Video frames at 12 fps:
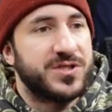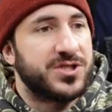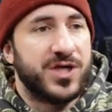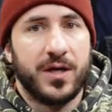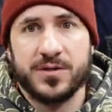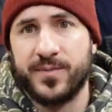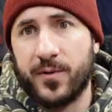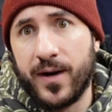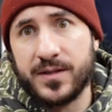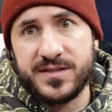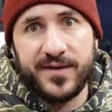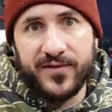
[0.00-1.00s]
The channel's been
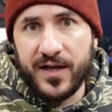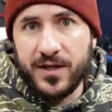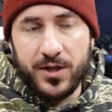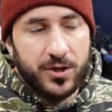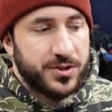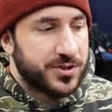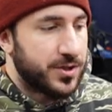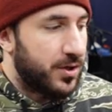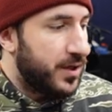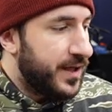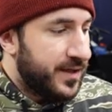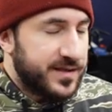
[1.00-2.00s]
around seven, eight years. So
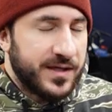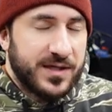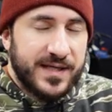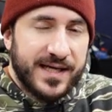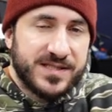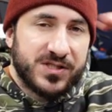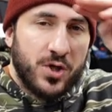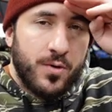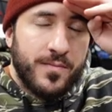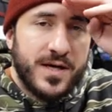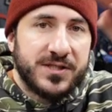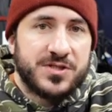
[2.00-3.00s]
thank you guys so
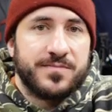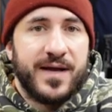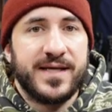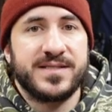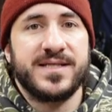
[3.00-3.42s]
much, man.